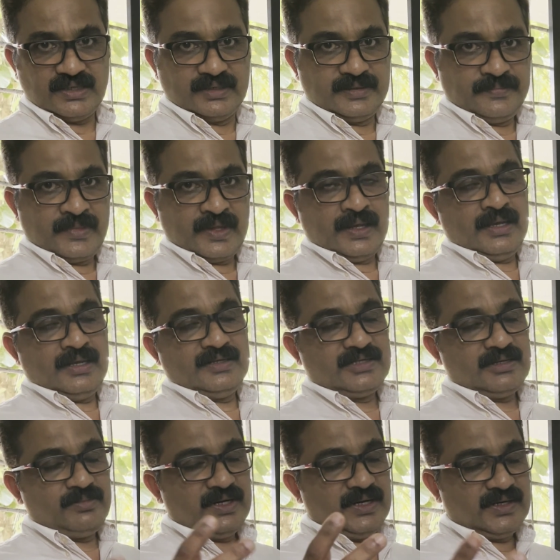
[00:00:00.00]
It is a
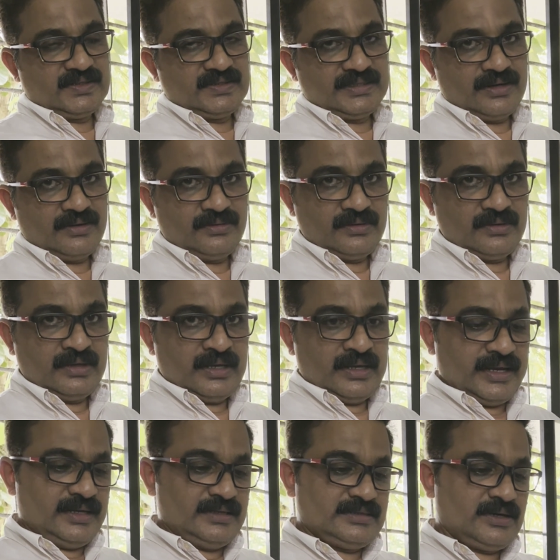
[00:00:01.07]
blurred sound
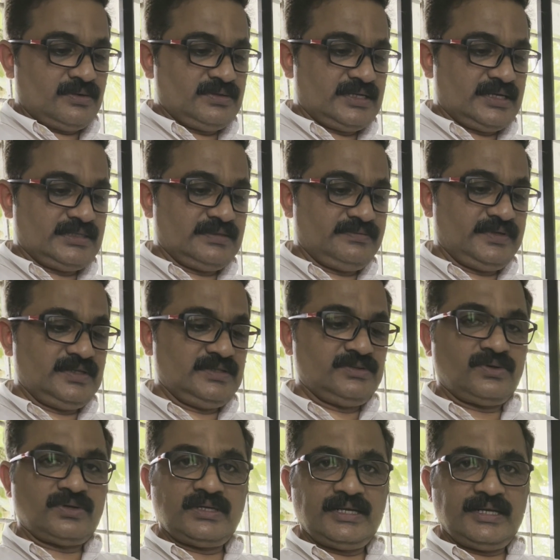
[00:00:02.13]
and it sounds as if it is
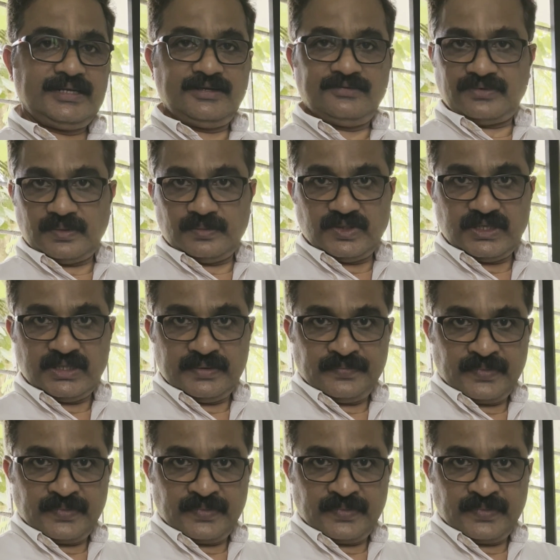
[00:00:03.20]
originating from the